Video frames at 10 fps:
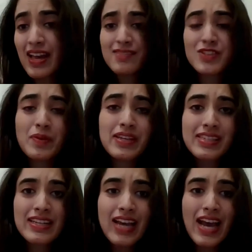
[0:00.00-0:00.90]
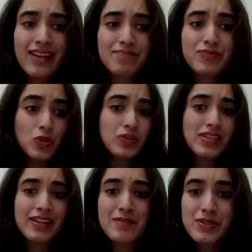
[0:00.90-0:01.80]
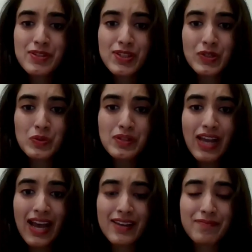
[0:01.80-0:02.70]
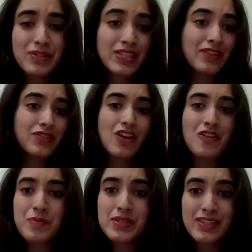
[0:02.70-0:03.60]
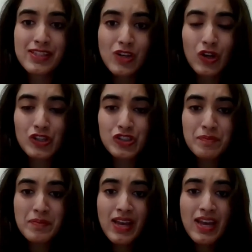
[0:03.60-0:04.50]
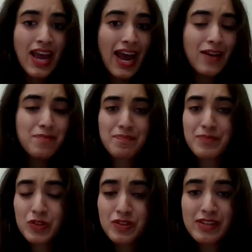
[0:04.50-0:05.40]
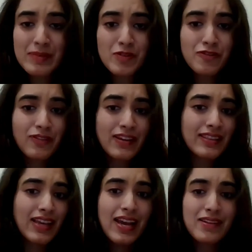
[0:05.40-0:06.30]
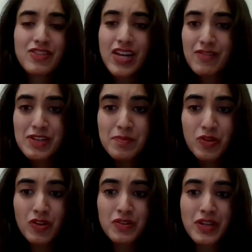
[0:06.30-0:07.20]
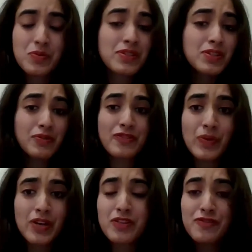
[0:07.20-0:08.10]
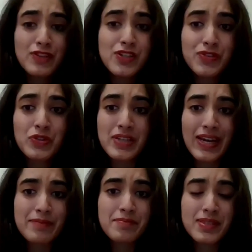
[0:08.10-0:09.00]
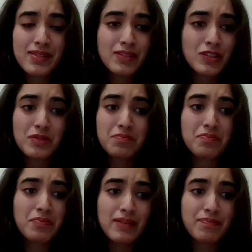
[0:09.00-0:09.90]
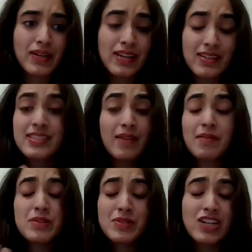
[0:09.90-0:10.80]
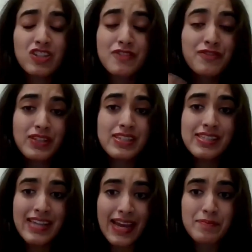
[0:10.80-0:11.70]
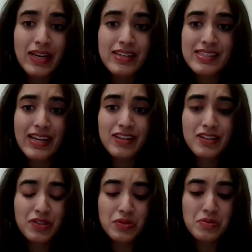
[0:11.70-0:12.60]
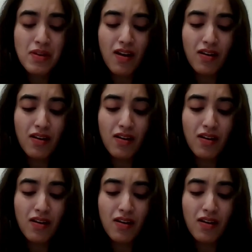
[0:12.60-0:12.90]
so basically I chose Henley Business School. I received 100% scholarship. I took the leap of faith. I traveled abroad. It was one of the first few times, where it was actually the first time I decided to,